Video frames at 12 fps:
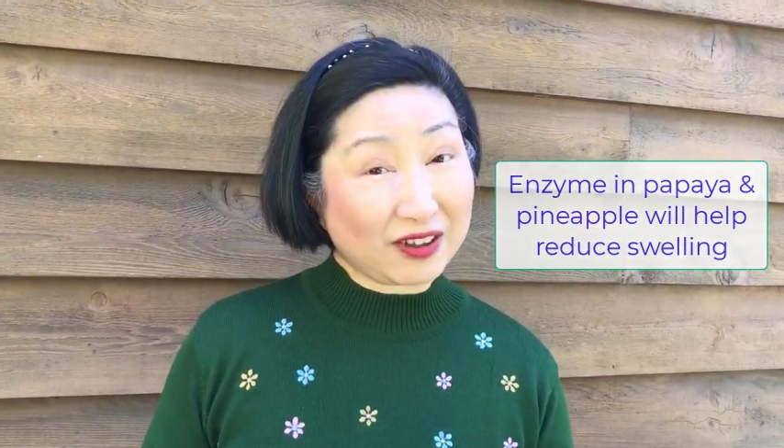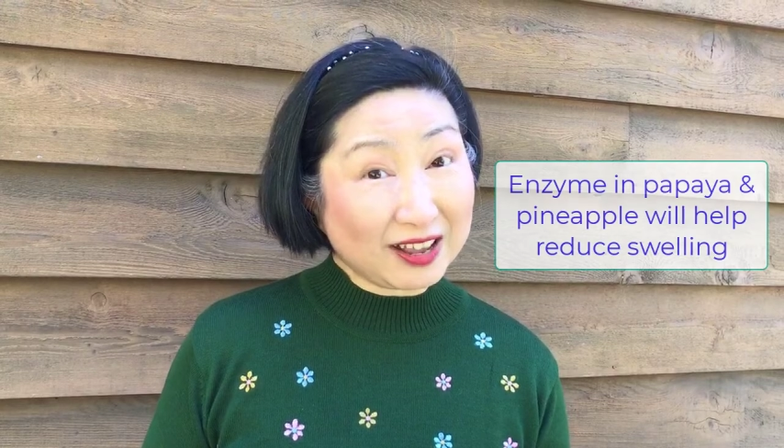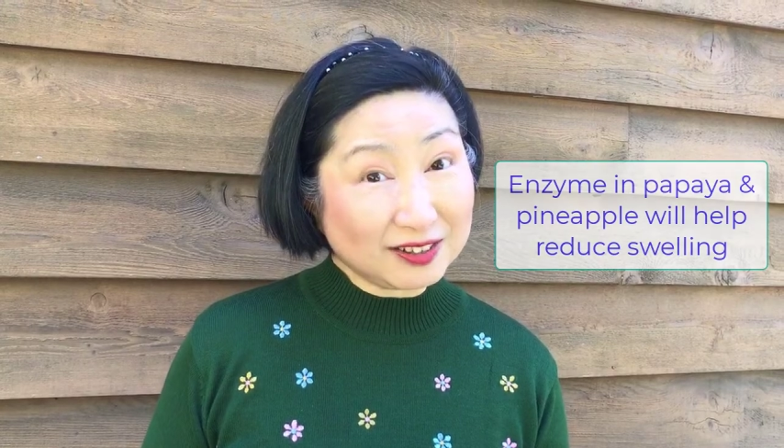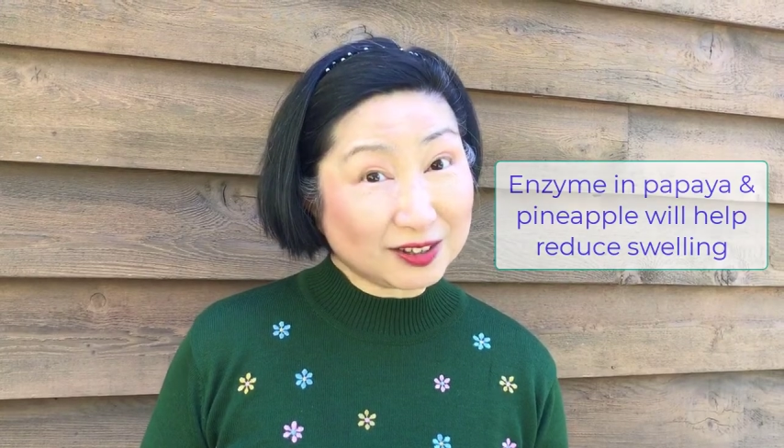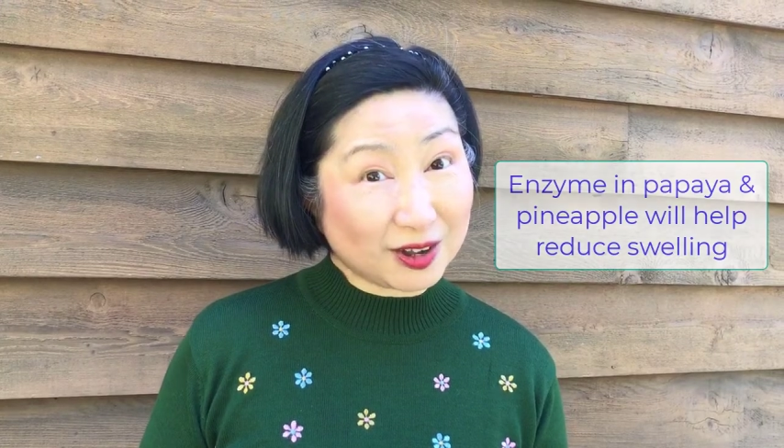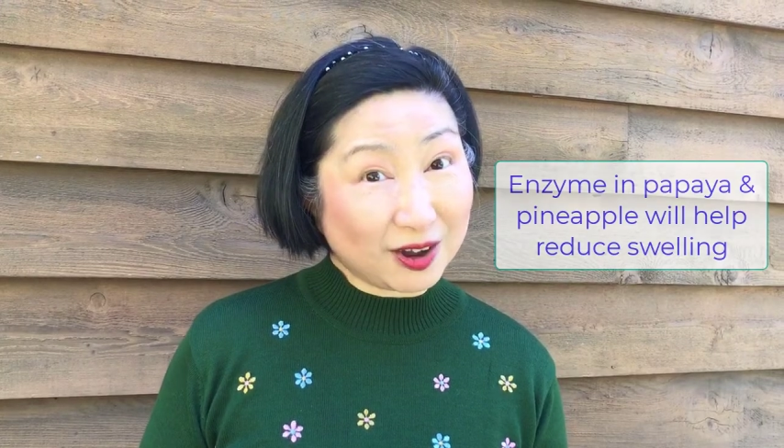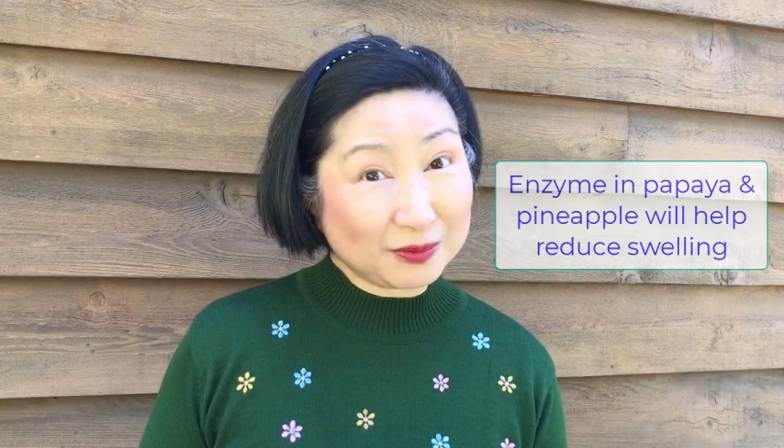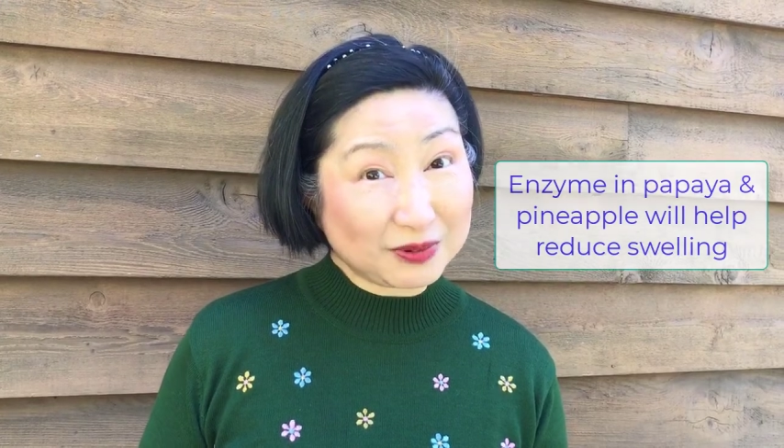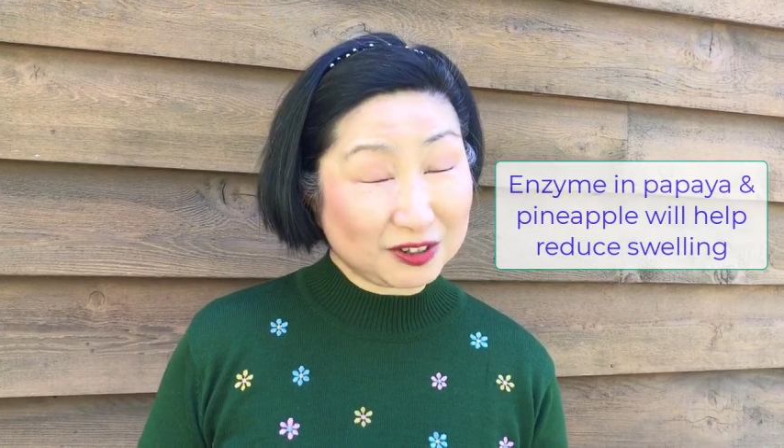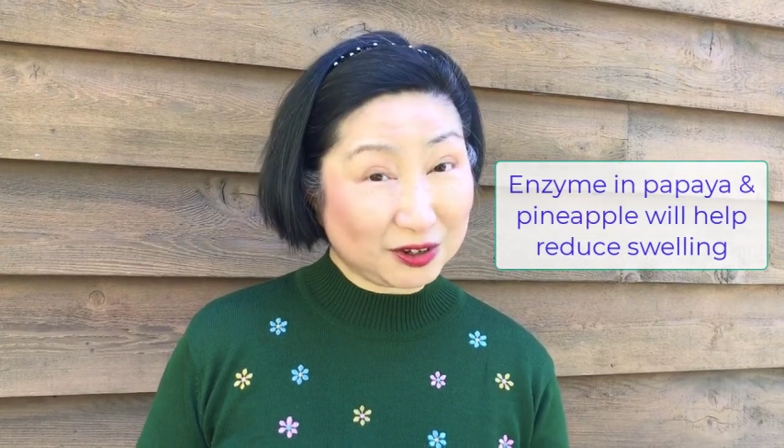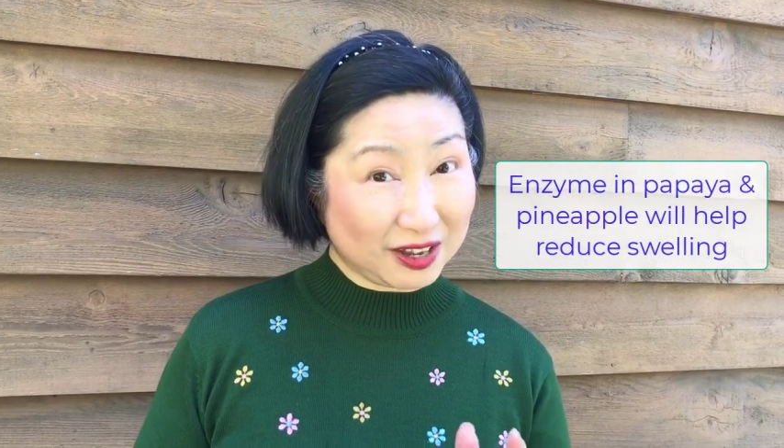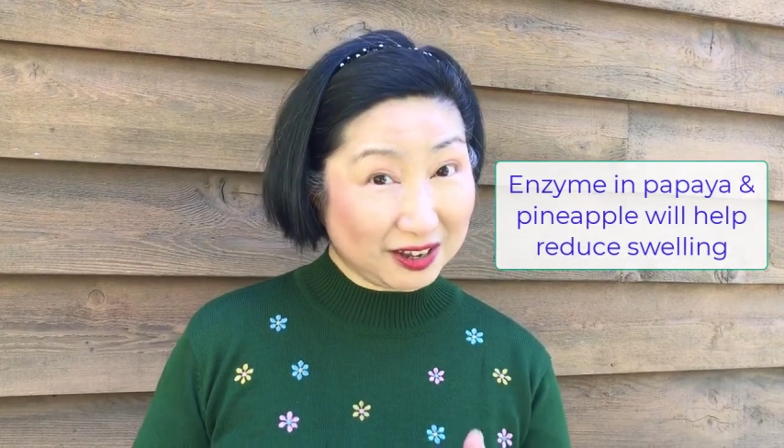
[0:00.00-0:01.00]
enzymes
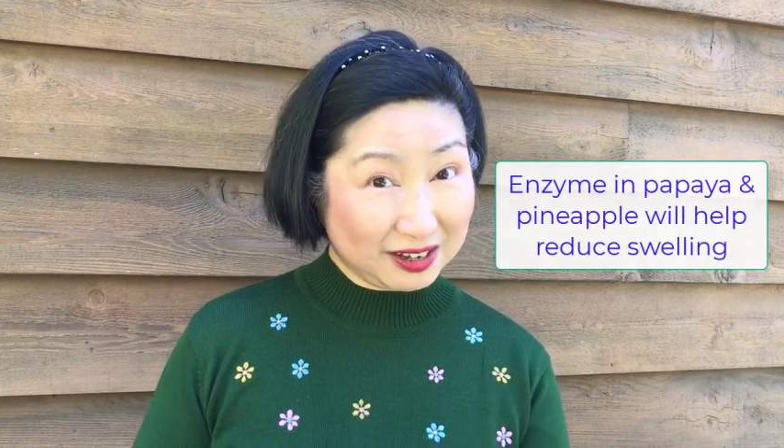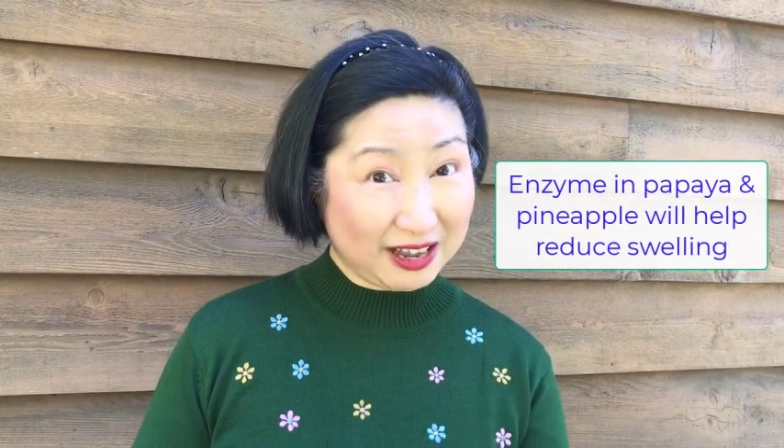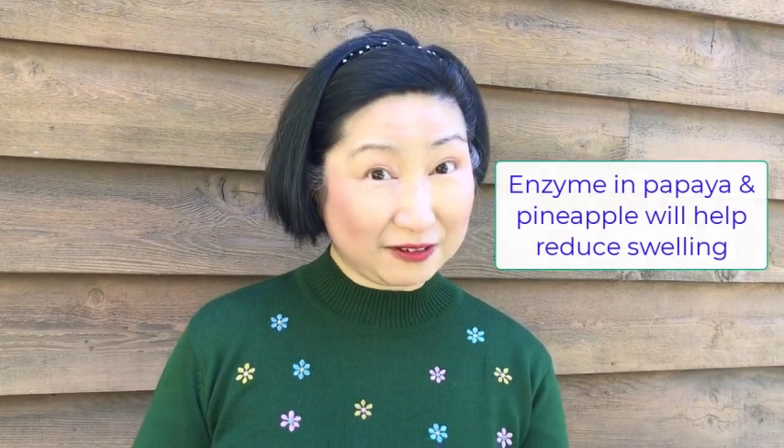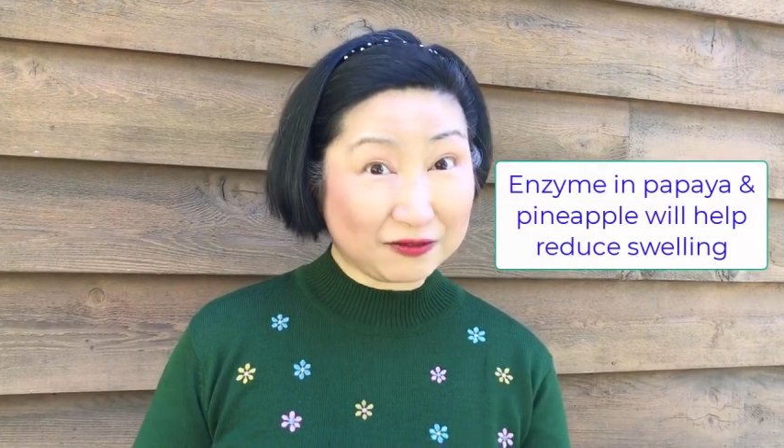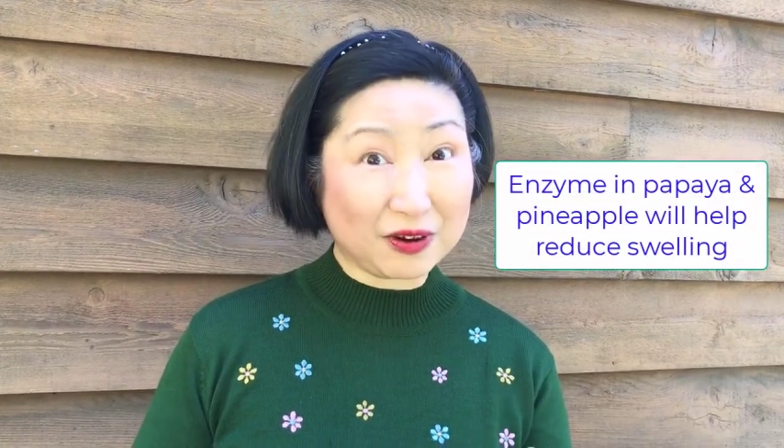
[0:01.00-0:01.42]
that you can get